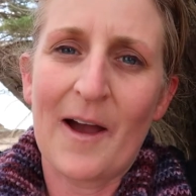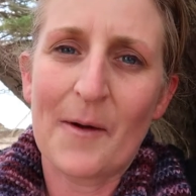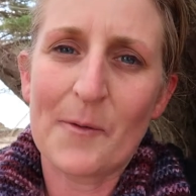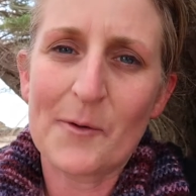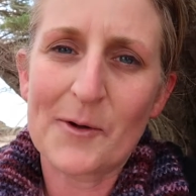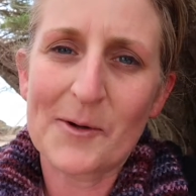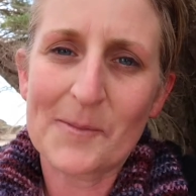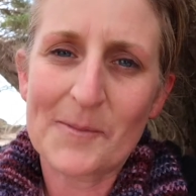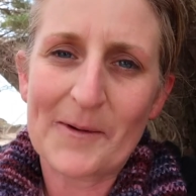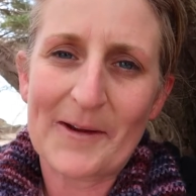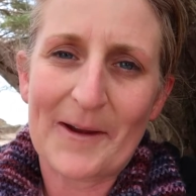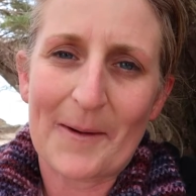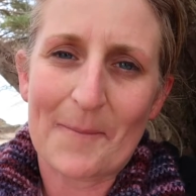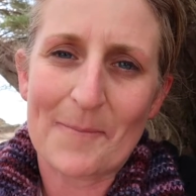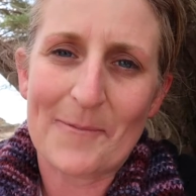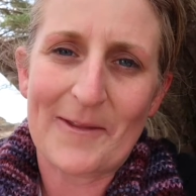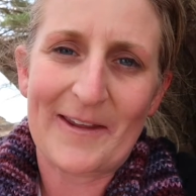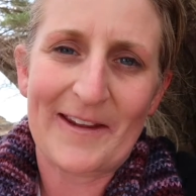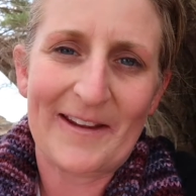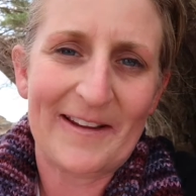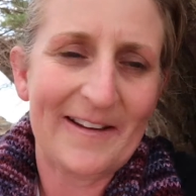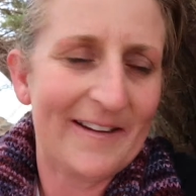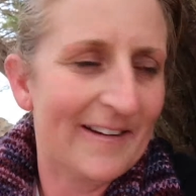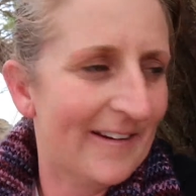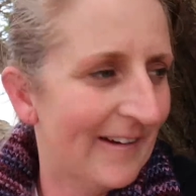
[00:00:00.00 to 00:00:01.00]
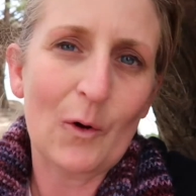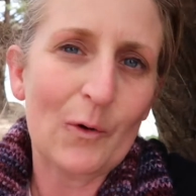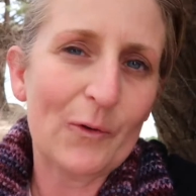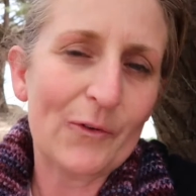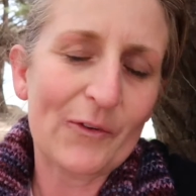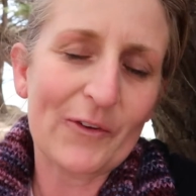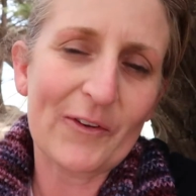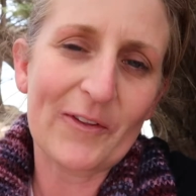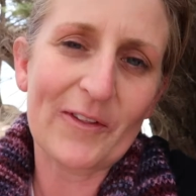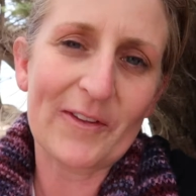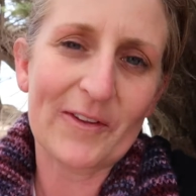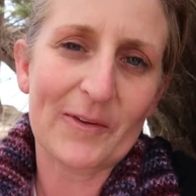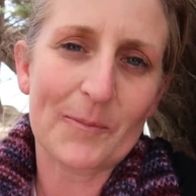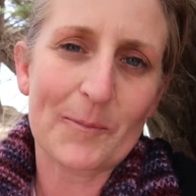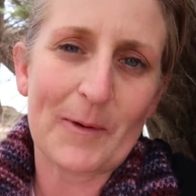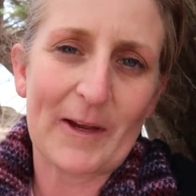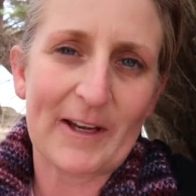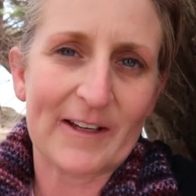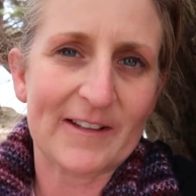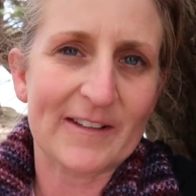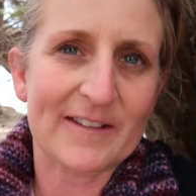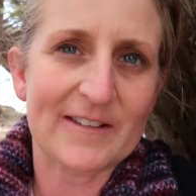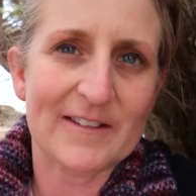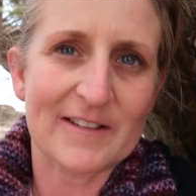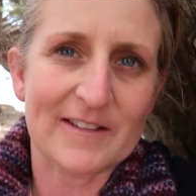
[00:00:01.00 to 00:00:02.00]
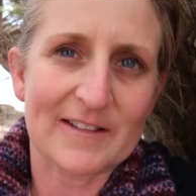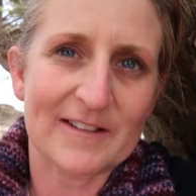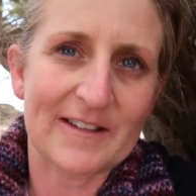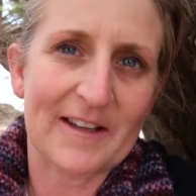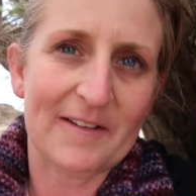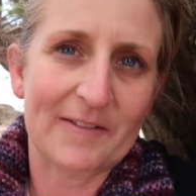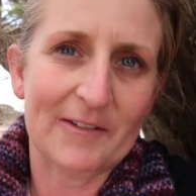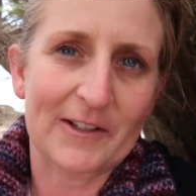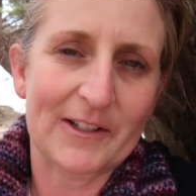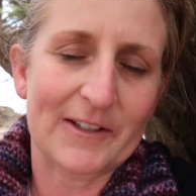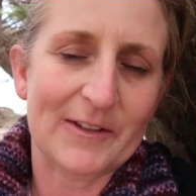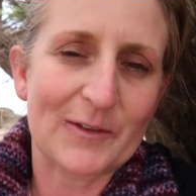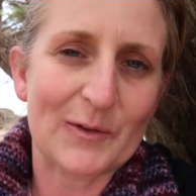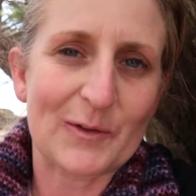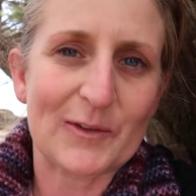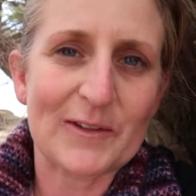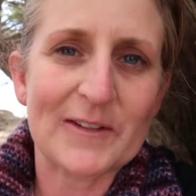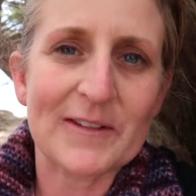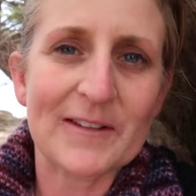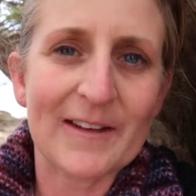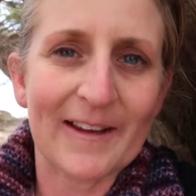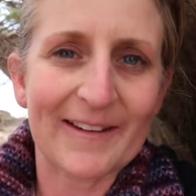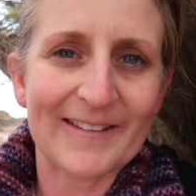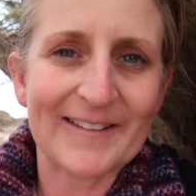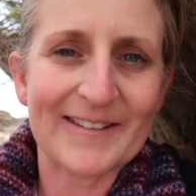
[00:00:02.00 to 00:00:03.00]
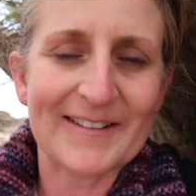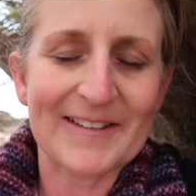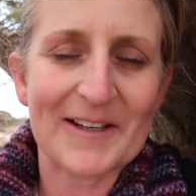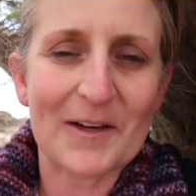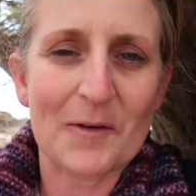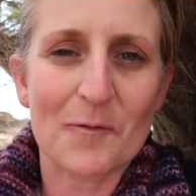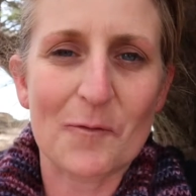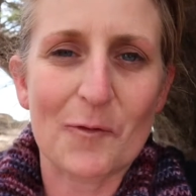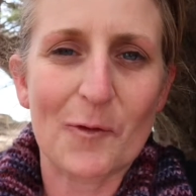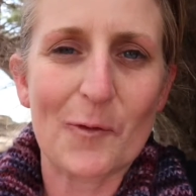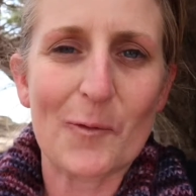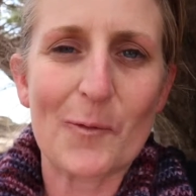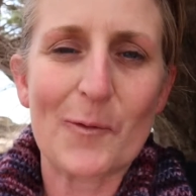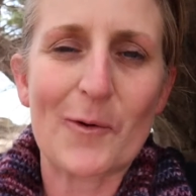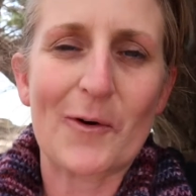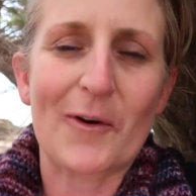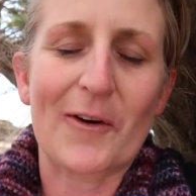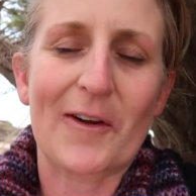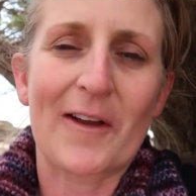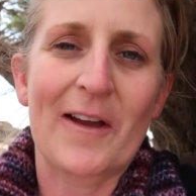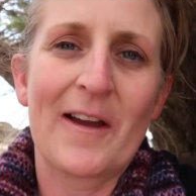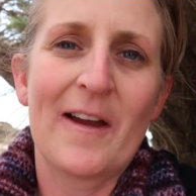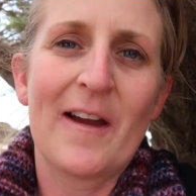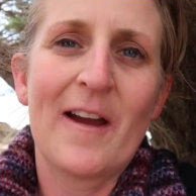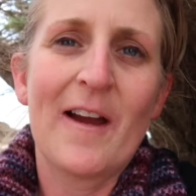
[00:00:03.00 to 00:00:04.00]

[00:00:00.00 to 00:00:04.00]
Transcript: I want to be up there. Also, this park is just lovely, so it's nice to come for a walk.